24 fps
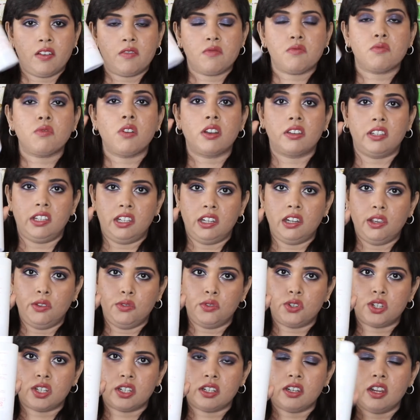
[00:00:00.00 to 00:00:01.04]
Runny
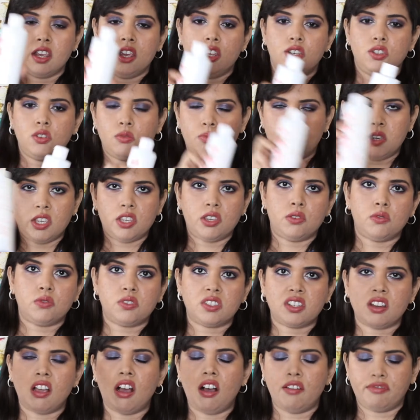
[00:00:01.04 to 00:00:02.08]
lotion to be
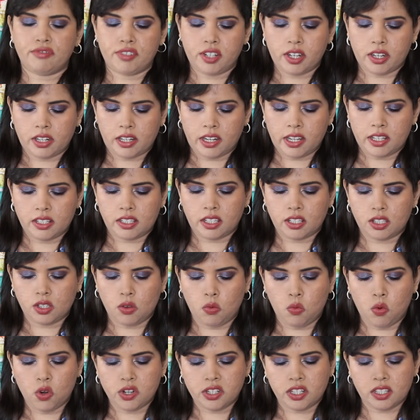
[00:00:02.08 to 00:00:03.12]
used after cleansing.
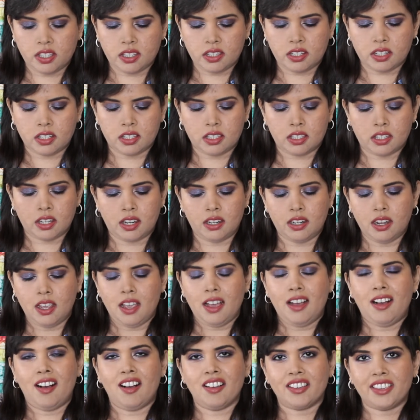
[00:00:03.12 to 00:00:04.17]
So what does it contain?
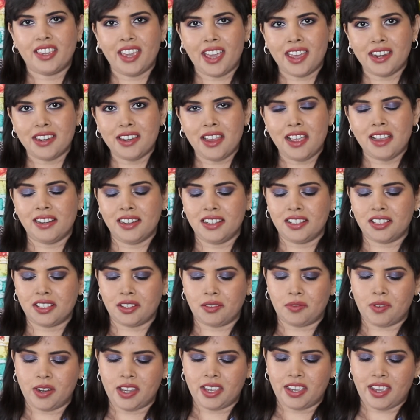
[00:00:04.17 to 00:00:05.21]
Again,
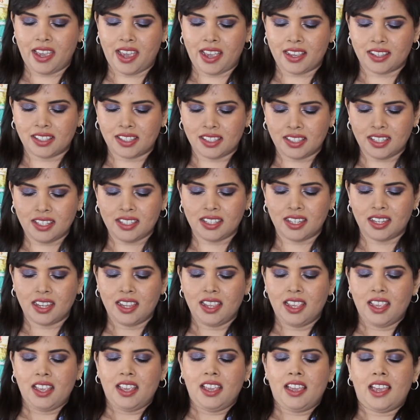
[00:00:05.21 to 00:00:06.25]
glyceric acid,
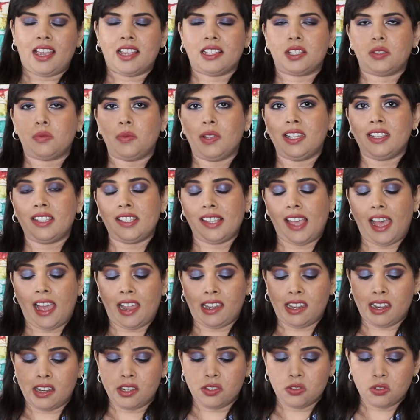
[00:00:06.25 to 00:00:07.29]
as well as
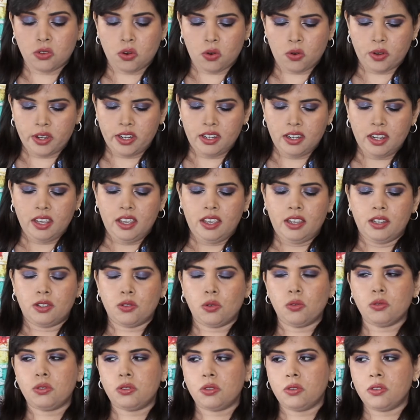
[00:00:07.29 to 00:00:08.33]
allantoin. It
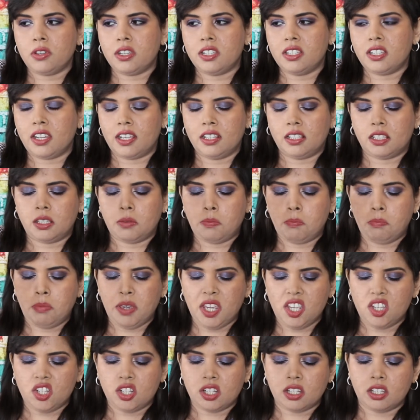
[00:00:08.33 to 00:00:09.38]
also contains
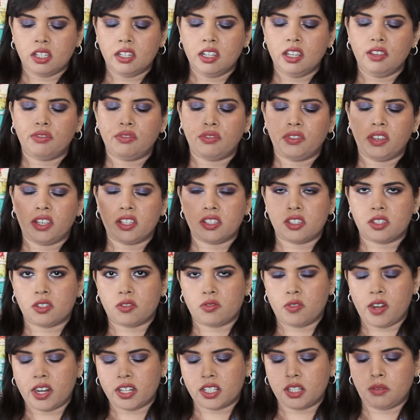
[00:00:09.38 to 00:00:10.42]
peach leaf
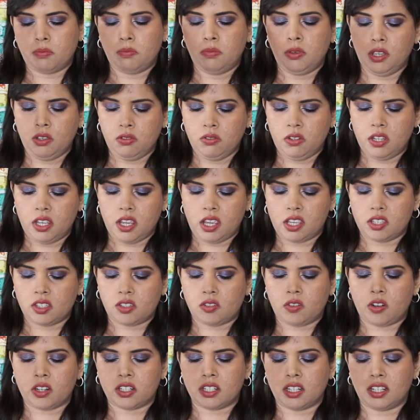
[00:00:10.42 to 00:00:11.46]
extract, peony
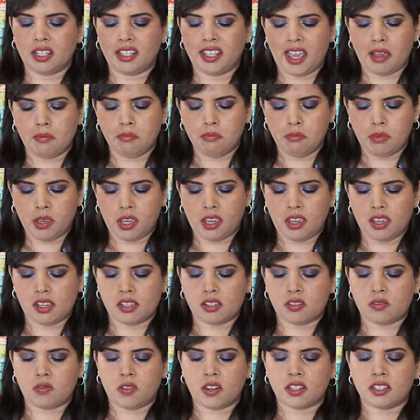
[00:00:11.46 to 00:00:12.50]
extract, gambay
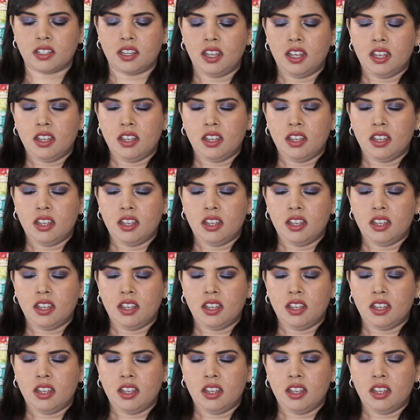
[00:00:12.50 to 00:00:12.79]
extract,